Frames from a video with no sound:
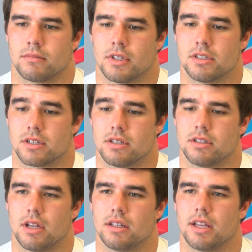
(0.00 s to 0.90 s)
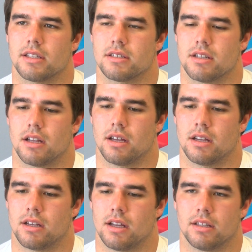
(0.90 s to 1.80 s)
It's good. I liked it.
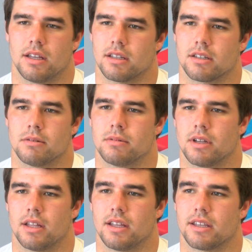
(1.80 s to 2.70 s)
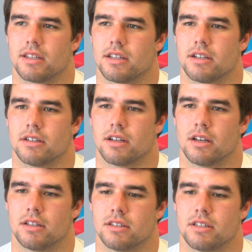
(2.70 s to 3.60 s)
I like it here.
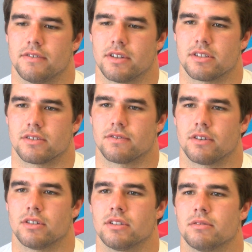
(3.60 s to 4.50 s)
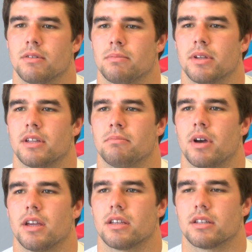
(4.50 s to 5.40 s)
The defense is fun. Playing
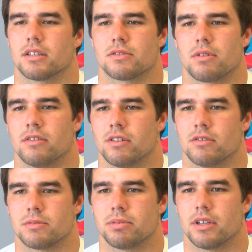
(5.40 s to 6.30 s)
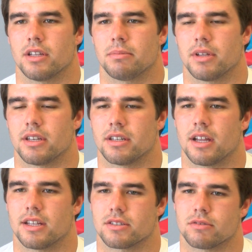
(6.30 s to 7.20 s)
Mike, that's what I've always played. I played it in
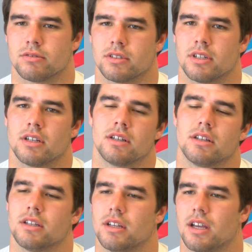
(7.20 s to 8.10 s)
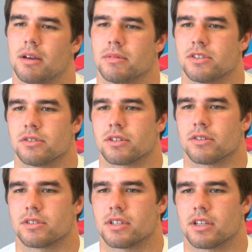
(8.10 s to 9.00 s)
high school and at my
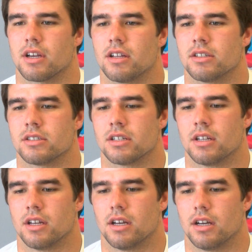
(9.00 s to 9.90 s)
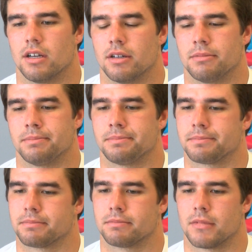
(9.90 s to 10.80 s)
JUCO City College.
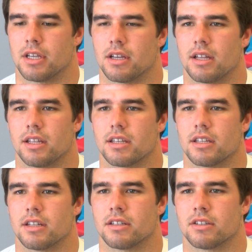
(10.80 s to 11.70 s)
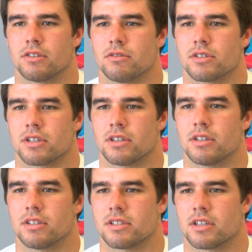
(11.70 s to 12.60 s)
I like it here. The dudes are
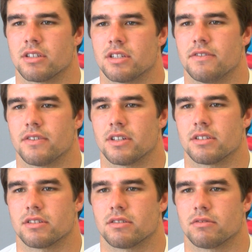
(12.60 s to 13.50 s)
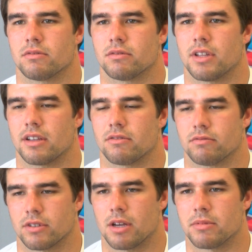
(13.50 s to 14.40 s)
good. It's a good defense.
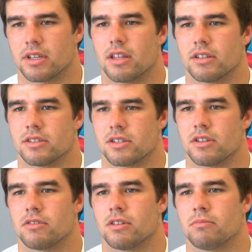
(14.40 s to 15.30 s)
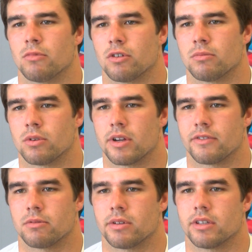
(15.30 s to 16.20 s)
We're coming together as a unit more and more
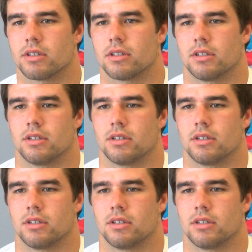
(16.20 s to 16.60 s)
every week.